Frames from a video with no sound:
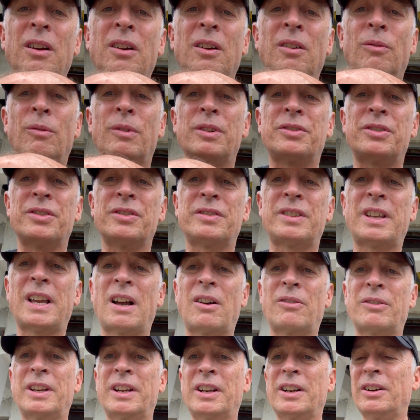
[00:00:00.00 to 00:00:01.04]
which is
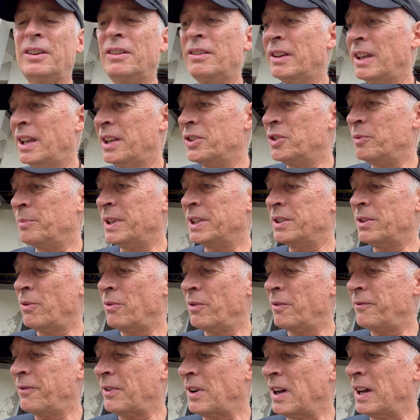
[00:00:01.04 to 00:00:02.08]
down here, and you'll be
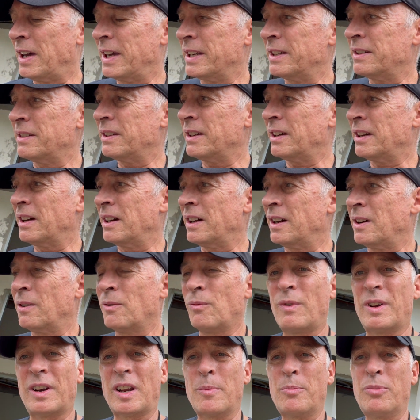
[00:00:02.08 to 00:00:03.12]
notified
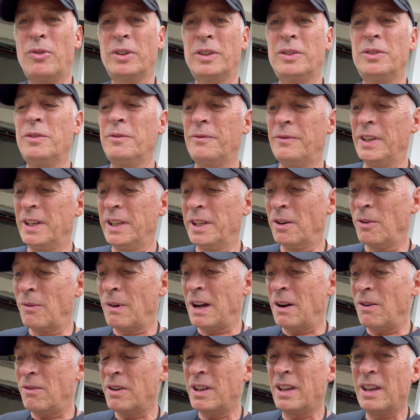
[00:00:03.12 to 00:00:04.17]
when I put a new video
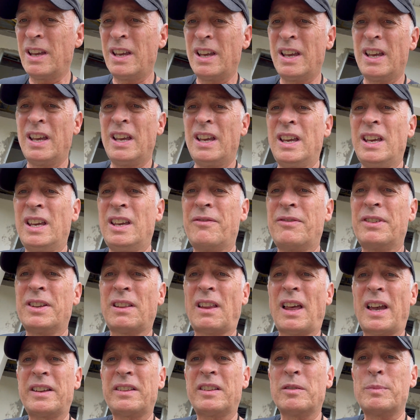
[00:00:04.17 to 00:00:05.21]
out. If you
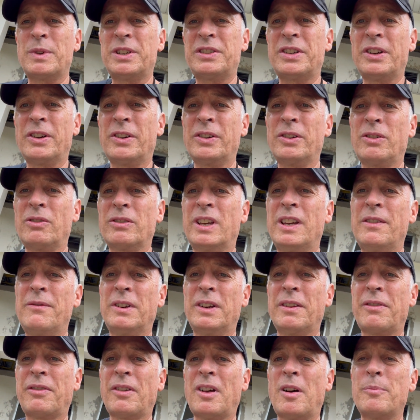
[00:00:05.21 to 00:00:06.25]
like the material, give
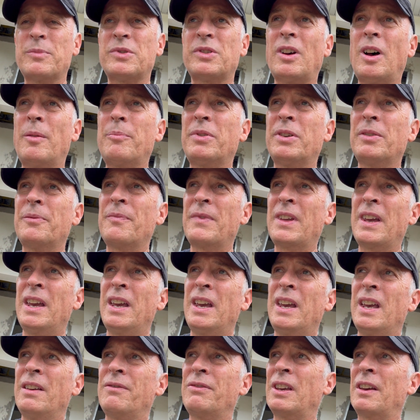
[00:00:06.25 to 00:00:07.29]
it a thumbs up.
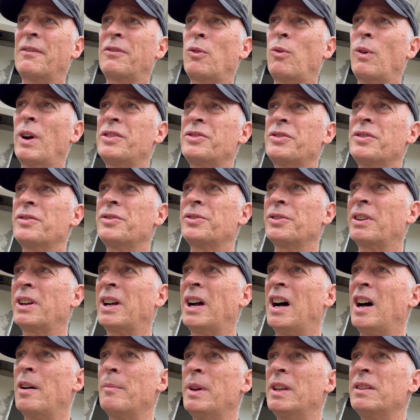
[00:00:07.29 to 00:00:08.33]
If you have questions or
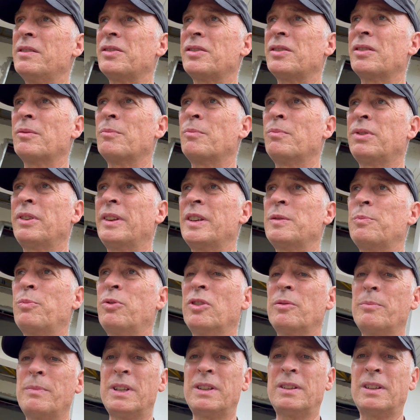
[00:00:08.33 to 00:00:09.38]
comments, please
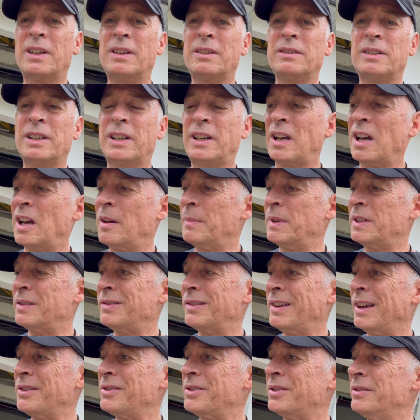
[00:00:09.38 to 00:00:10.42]
put them in the comment
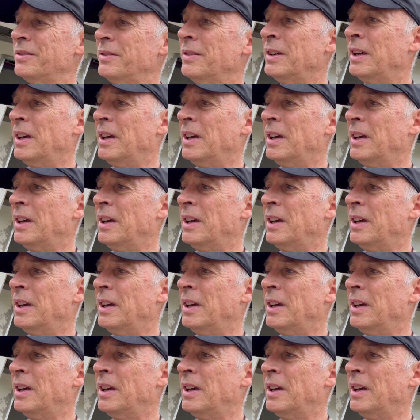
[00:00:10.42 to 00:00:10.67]
section.